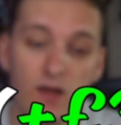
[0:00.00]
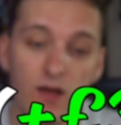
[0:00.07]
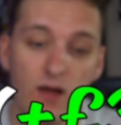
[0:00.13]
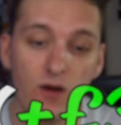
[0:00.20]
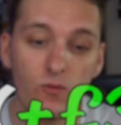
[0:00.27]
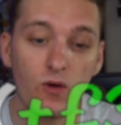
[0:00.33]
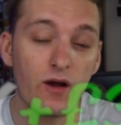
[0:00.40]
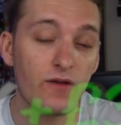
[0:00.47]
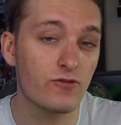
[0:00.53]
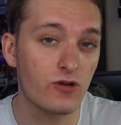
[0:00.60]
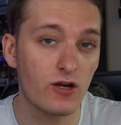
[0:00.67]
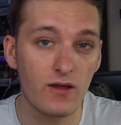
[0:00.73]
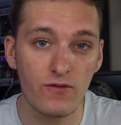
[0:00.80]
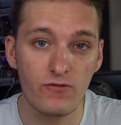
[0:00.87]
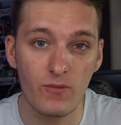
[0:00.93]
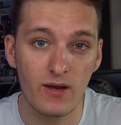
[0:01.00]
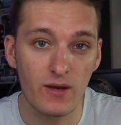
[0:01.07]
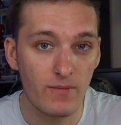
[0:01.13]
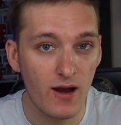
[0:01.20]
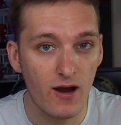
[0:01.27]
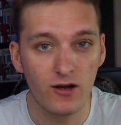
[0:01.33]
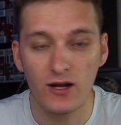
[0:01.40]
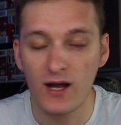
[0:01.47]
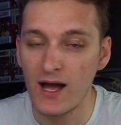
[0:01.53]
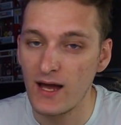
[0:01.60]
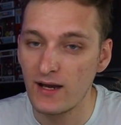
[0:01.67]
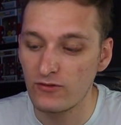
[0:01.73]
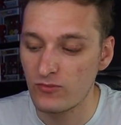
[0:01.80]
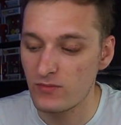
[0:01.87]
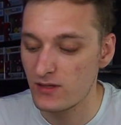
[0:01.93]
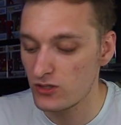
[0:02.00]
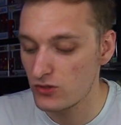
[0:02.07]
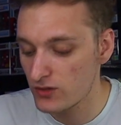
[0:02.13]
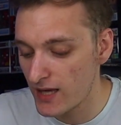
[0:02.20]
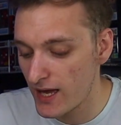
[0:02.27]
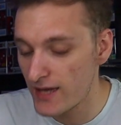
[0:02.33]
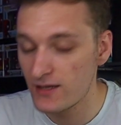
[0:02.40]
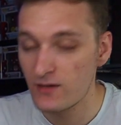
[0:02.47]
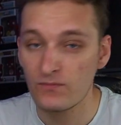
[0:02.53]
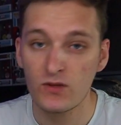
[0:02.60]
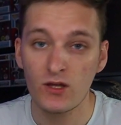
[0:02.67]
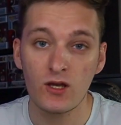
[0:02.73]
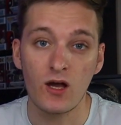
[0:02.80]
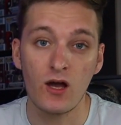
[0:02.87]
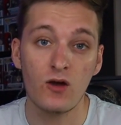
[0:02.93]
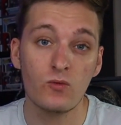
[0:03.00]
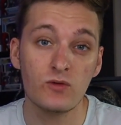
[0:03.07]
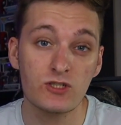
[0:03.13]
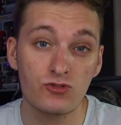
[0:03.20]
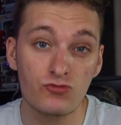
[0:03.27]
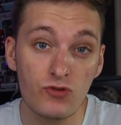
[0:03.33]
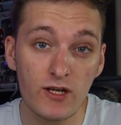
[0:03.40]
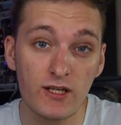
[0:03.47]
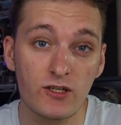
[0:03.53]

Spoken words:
well, if I'm in America and if I'm in the UK, which is really